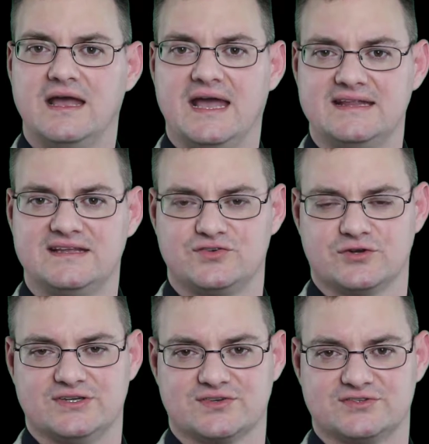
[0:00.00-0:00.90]
Head
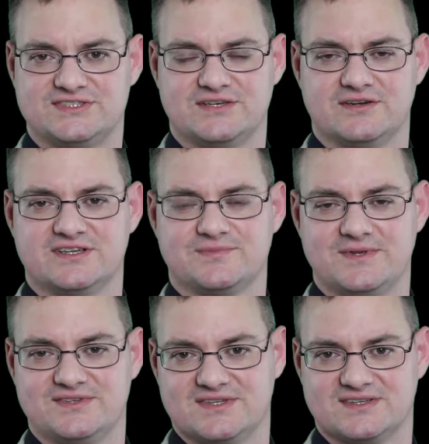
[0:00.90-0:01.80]
injuries are serious
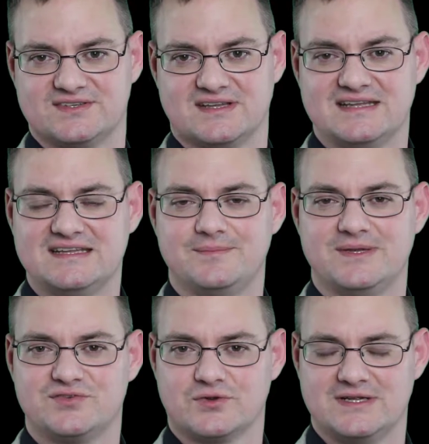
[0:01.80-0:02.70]
business, and they need to
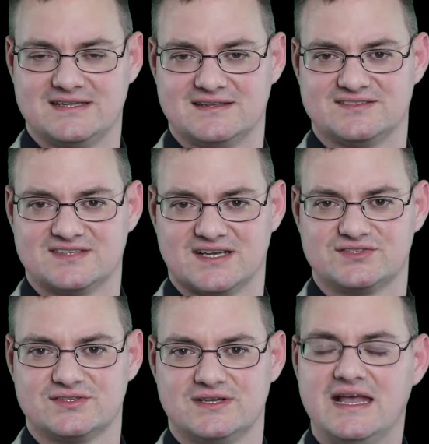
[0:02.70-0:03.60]
be treated as such.